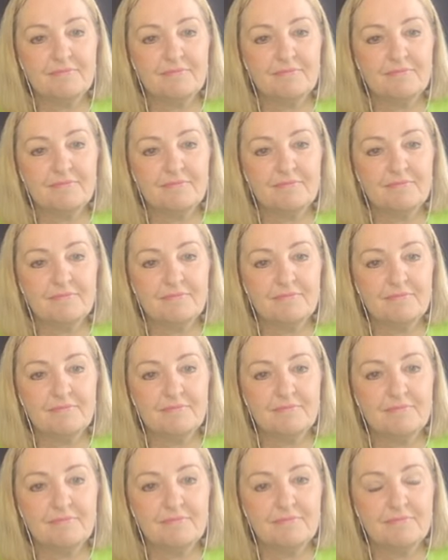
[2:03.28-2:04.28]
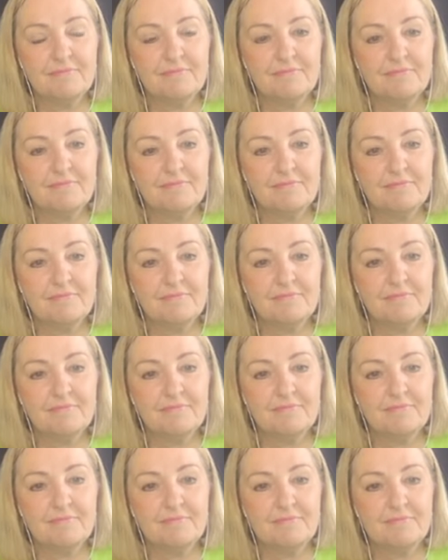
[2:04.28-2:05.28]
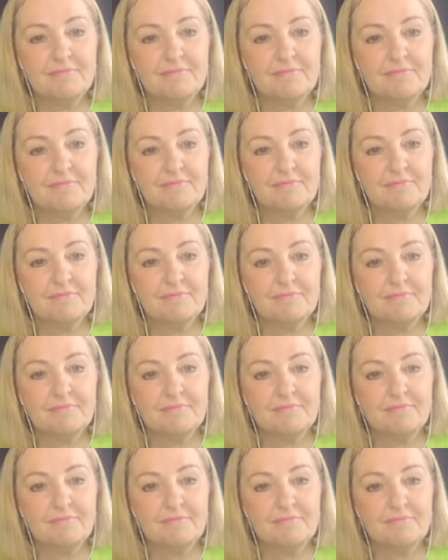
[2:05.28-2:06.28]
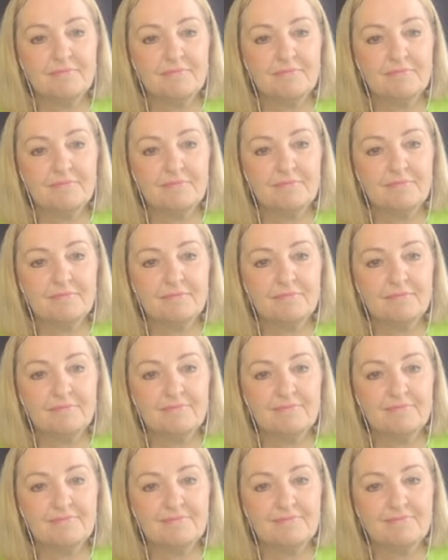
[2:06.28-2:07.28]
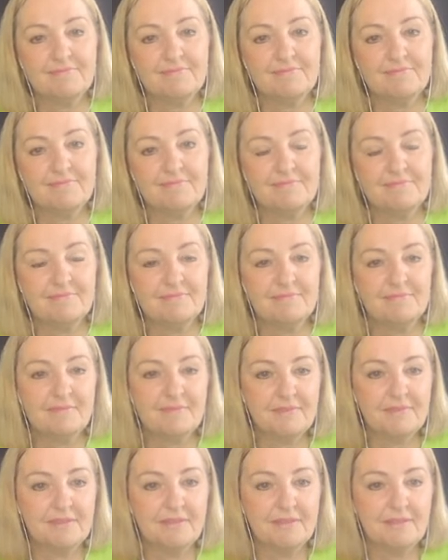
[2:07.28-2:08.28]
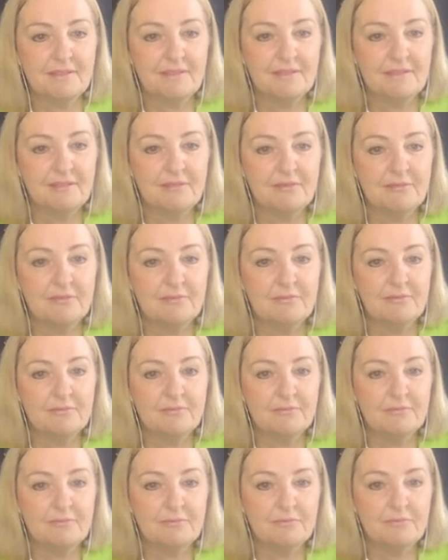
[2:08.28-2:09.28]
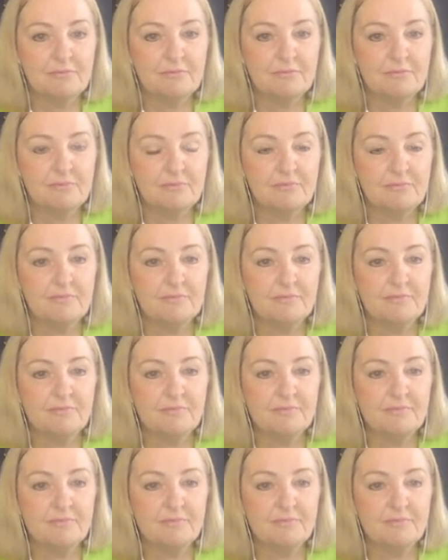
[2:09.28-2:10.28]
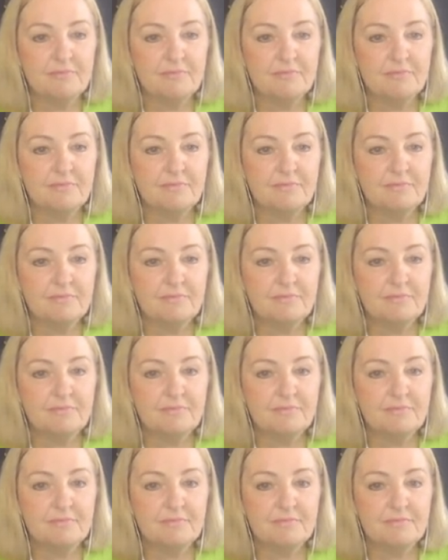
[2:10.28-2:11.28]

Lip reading: (silent)